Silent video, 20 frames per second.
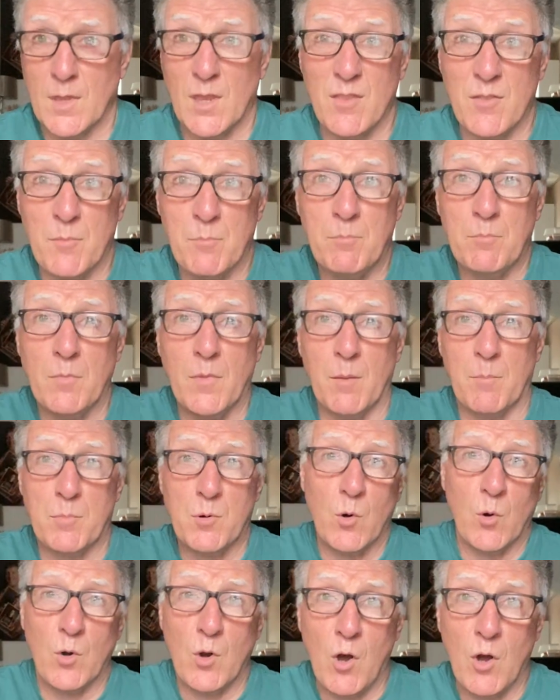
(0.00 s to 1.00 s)
the
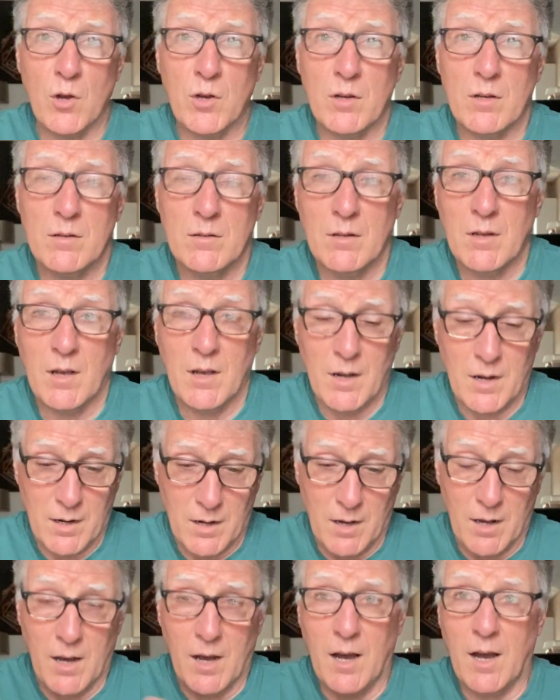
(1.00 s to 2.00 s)
prologue
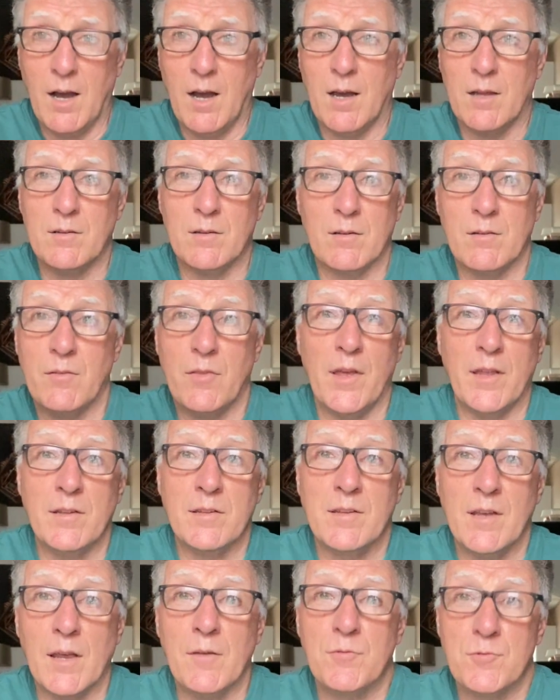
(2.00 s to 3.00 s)
and then
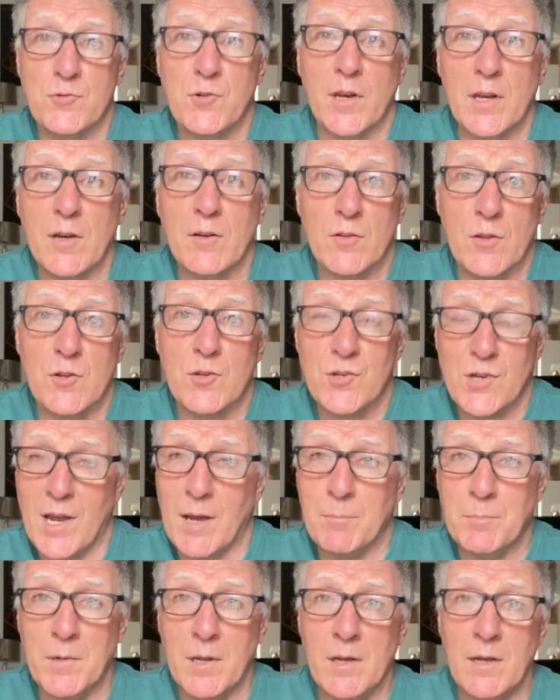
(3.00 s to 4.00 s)
dive straight into the
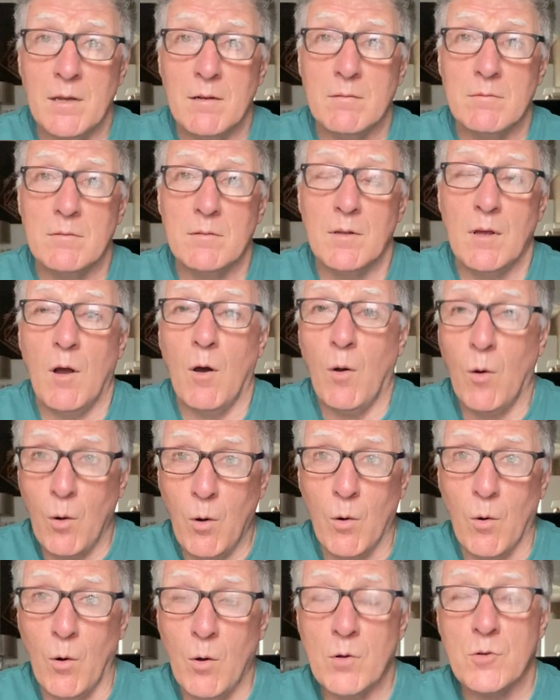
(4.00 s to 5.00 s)
chapter?
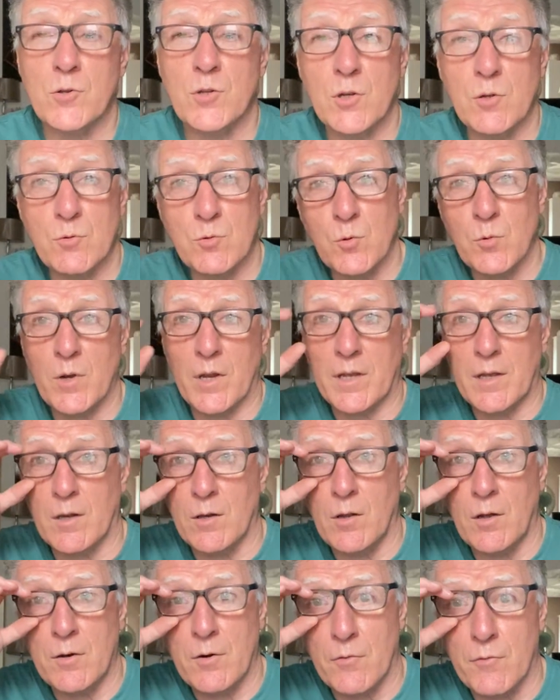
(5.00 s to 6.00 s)
Or do you do like a
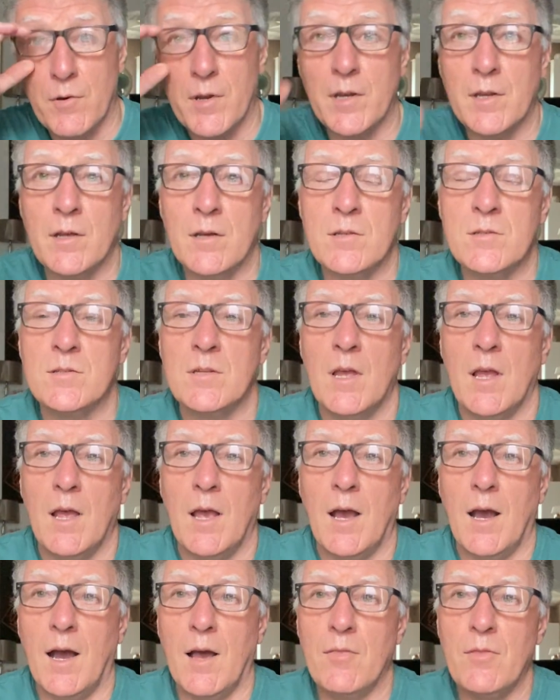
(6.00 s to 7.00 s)
lot of readers
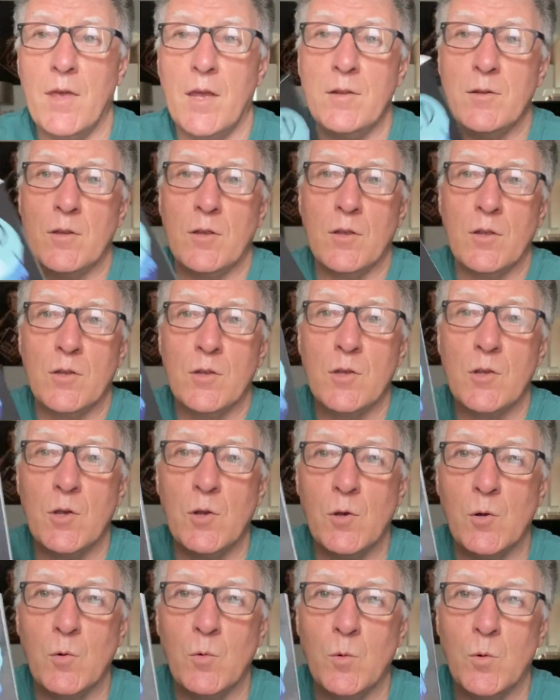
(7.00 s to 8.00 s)
and then
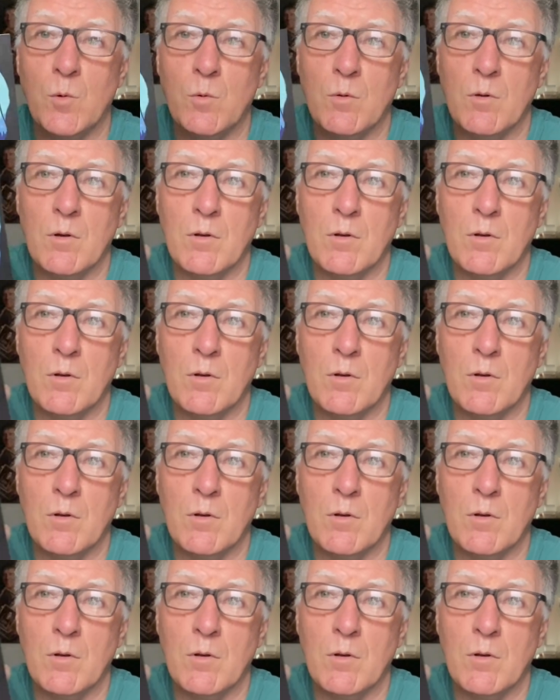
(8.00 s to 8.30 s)
you